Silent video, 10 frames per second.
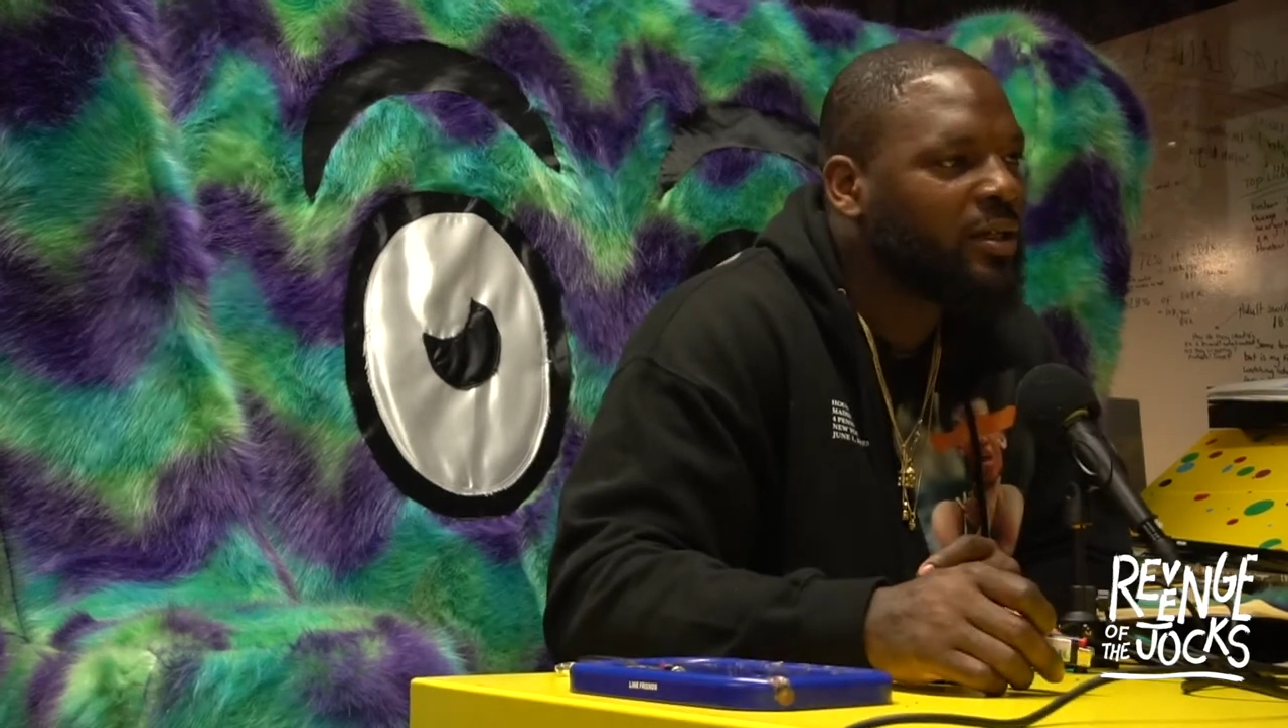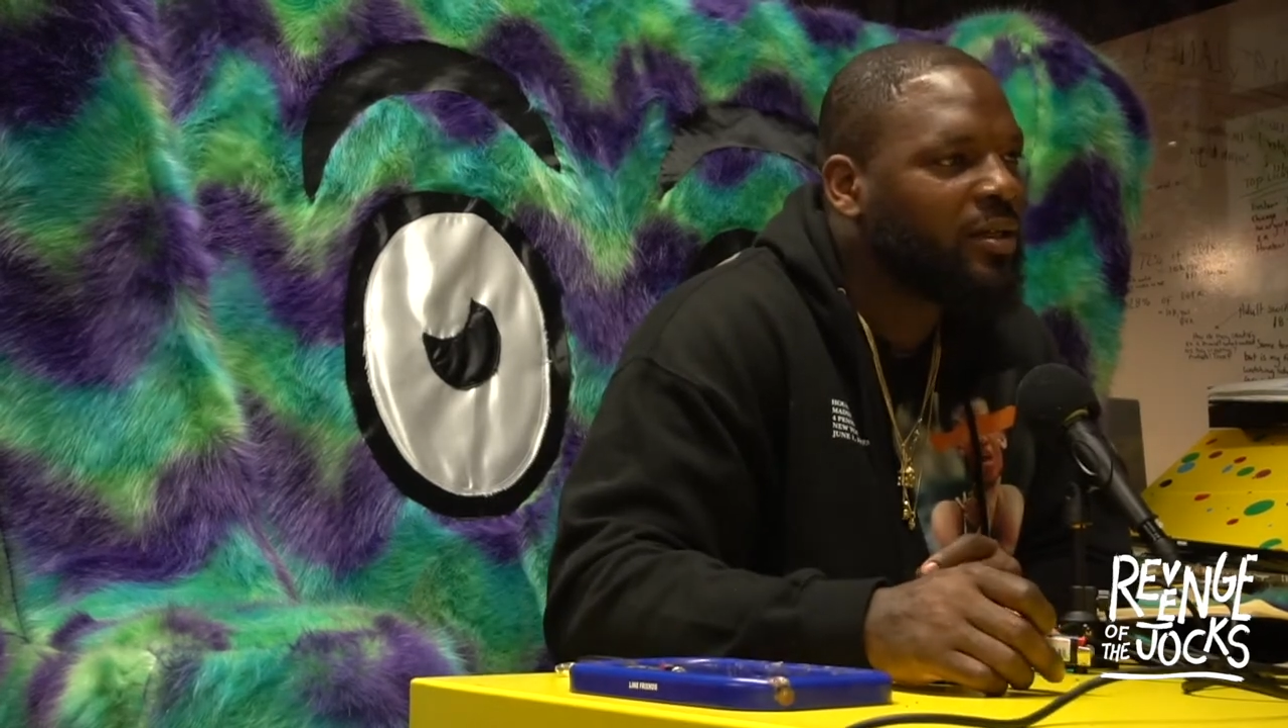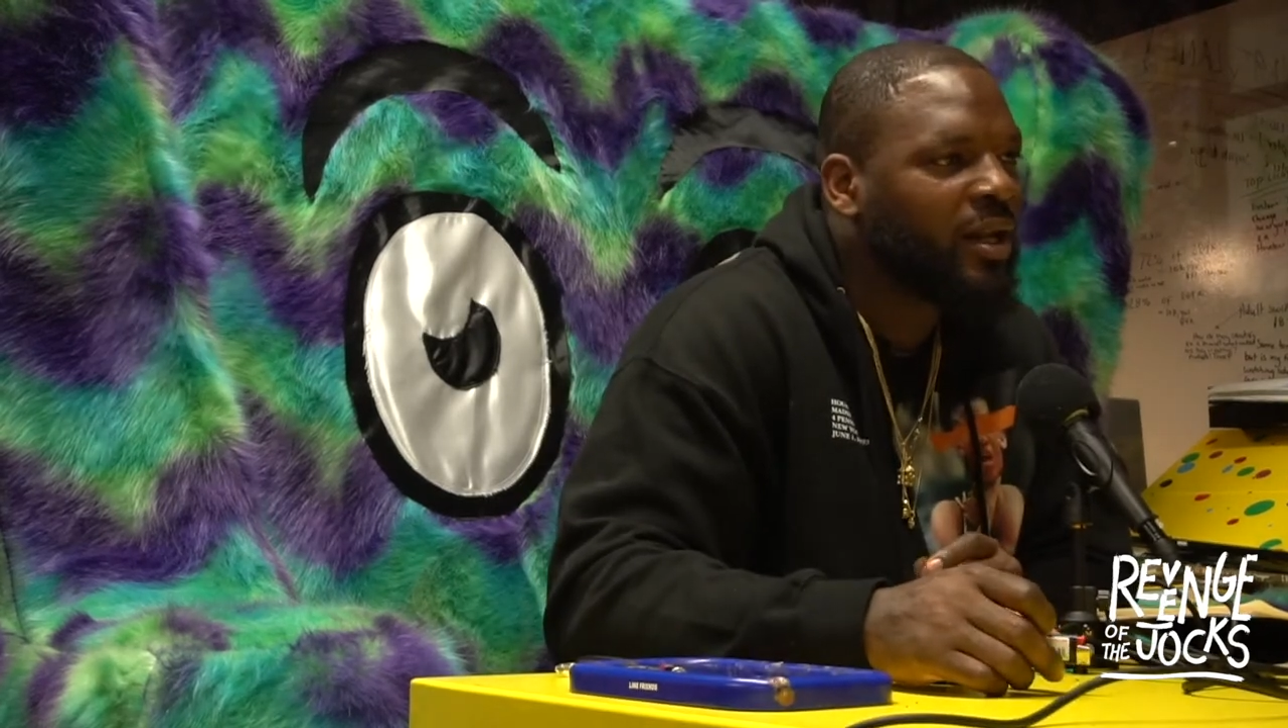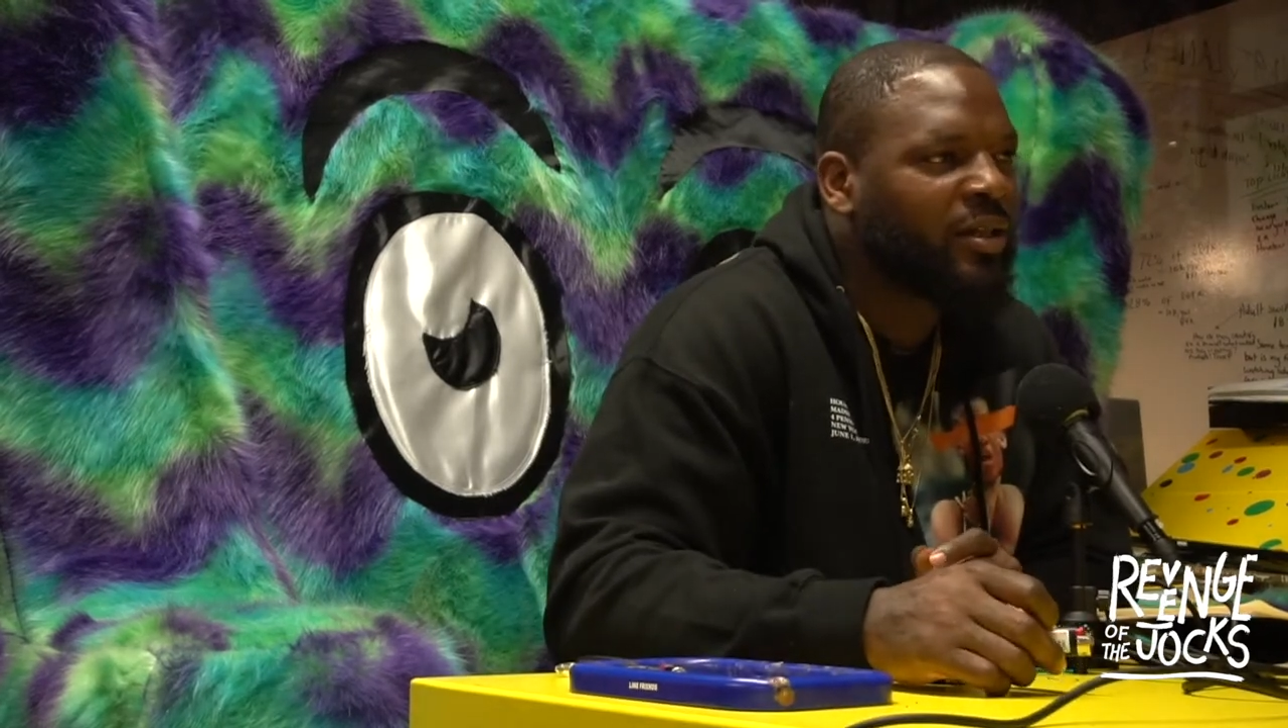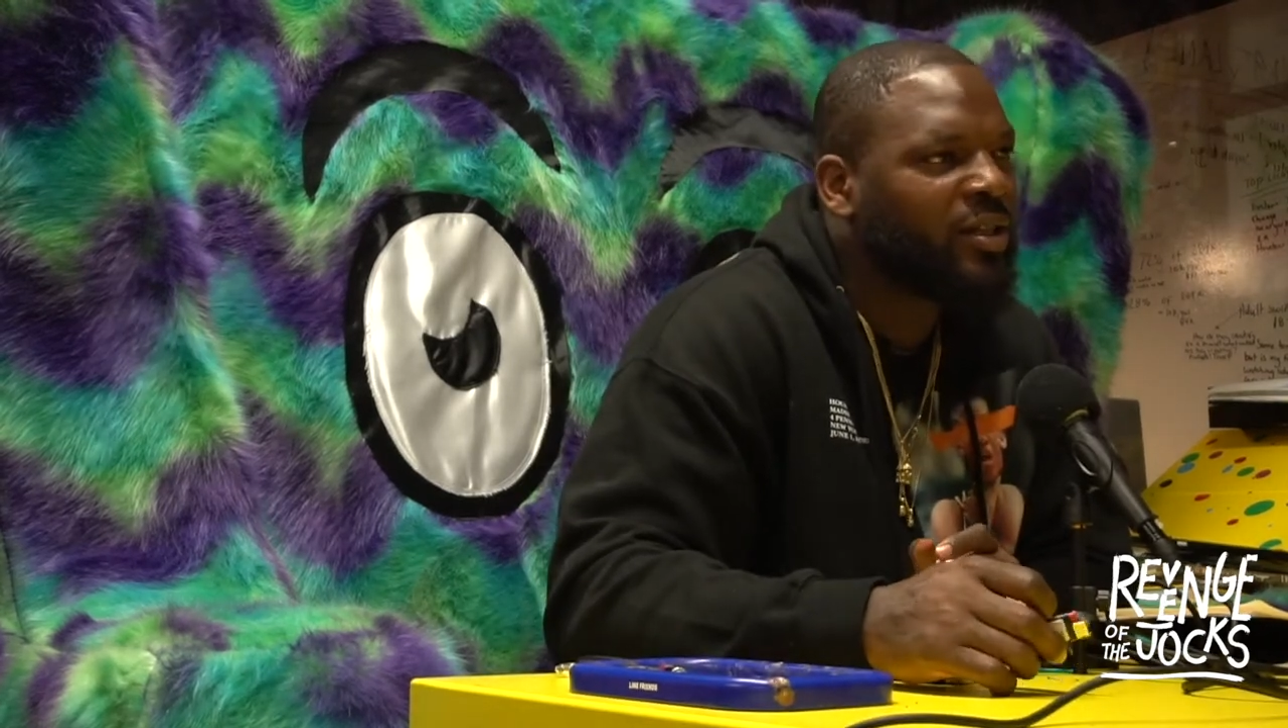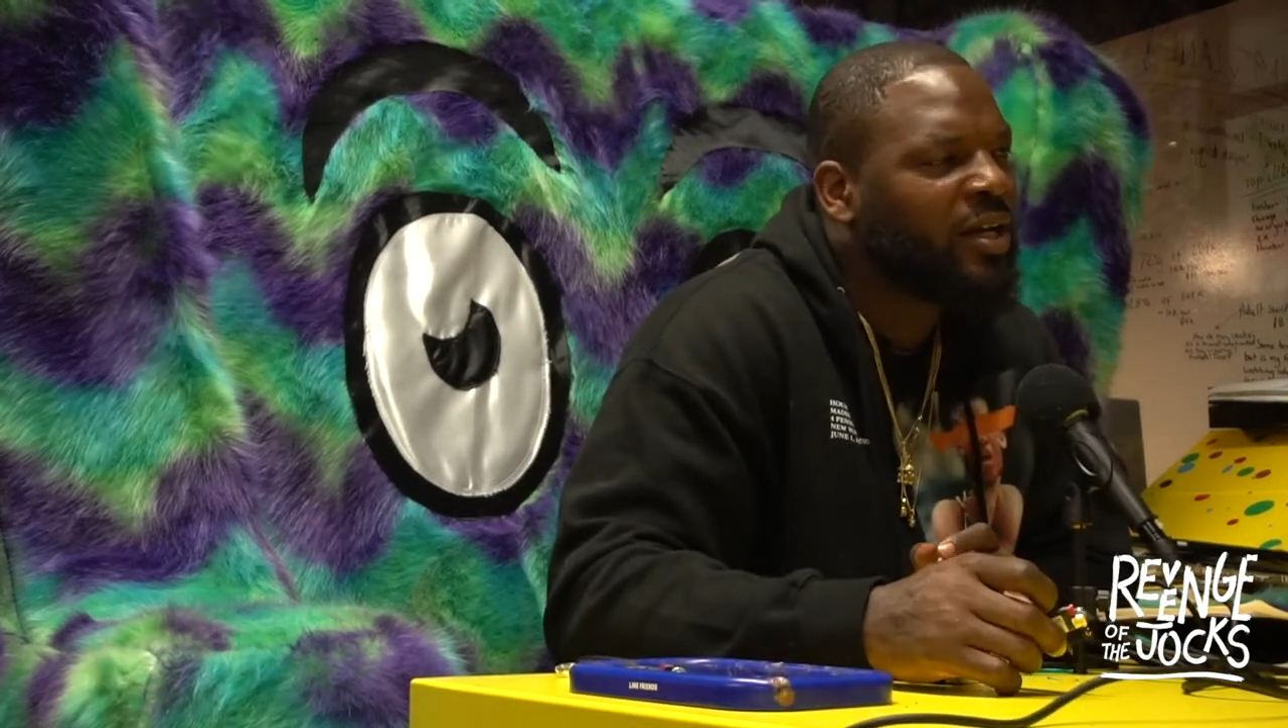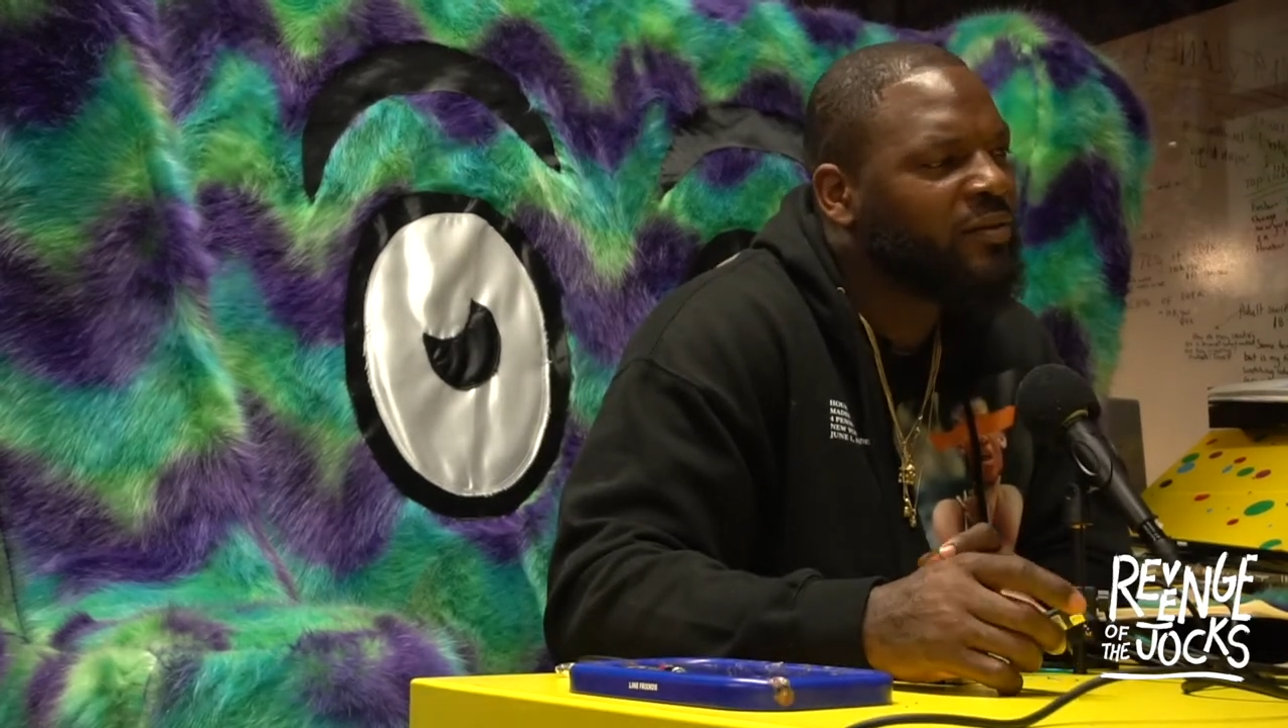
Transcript: Like I need that, to